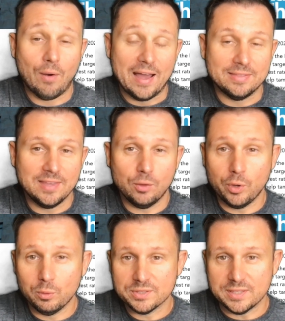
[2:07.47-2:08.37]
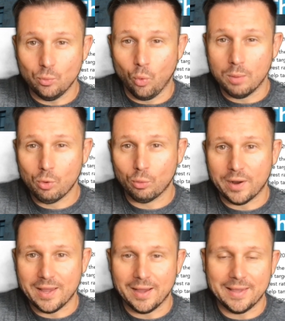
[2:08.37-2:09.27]
I think we will see one more
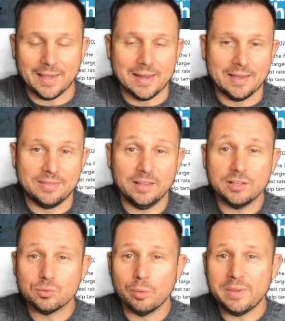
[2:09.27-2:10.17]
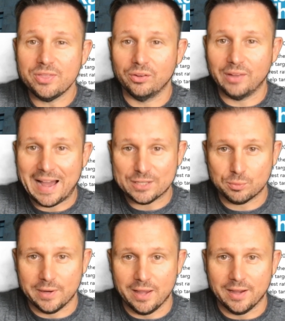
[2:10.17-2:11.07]
rate hike, and I think this will be the last
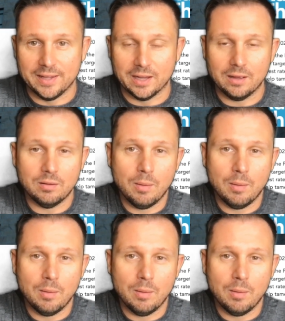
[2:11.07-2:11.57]
rate hike.